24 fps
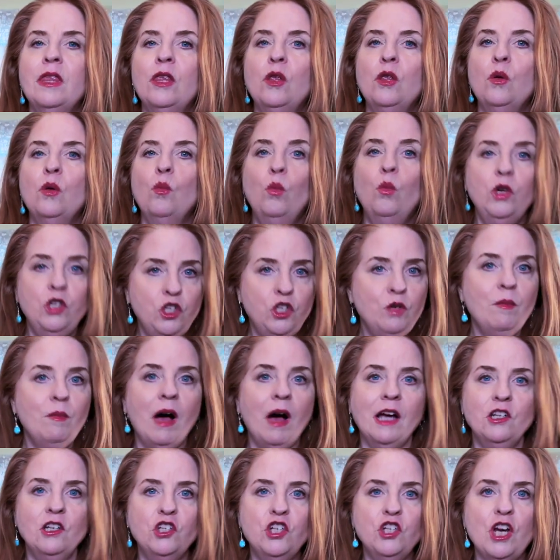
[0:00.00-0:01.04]
Would you
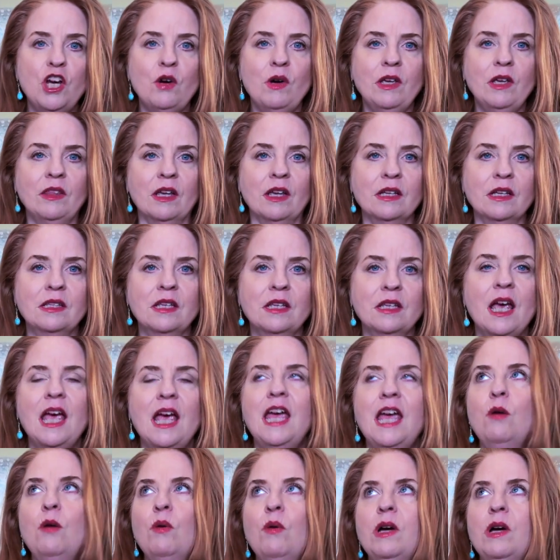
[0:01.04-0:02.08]
mind sharing this?
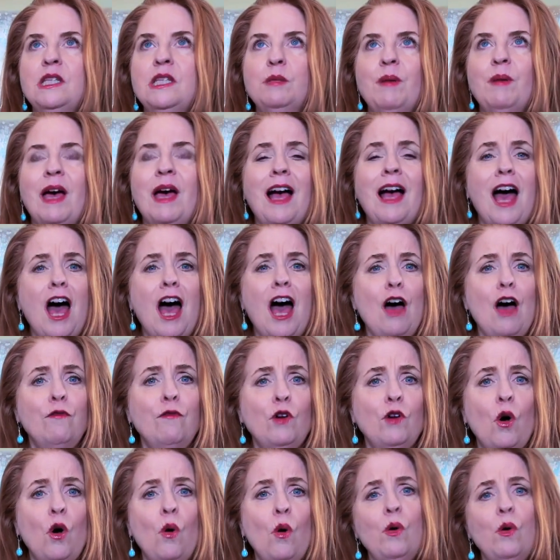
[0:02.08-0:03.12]
He writes back, of
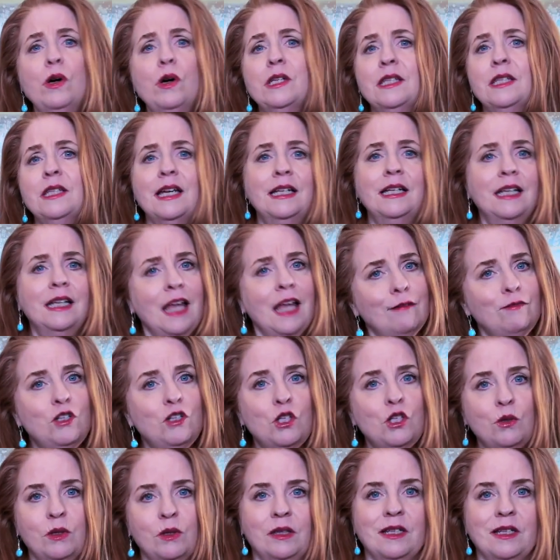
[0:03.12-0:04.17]
course, I'd love
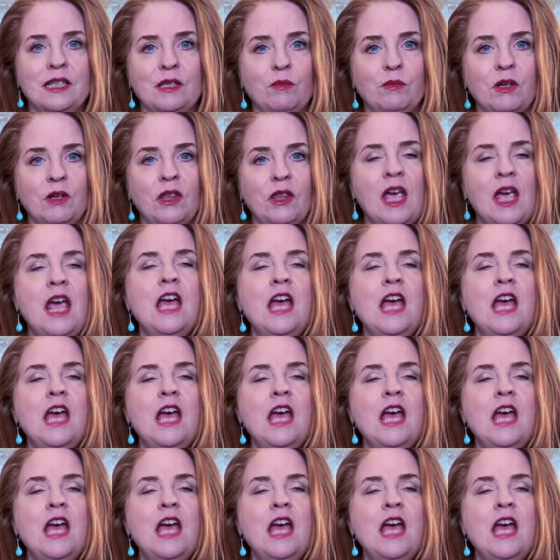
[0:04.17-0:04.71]
to, Elizabeth.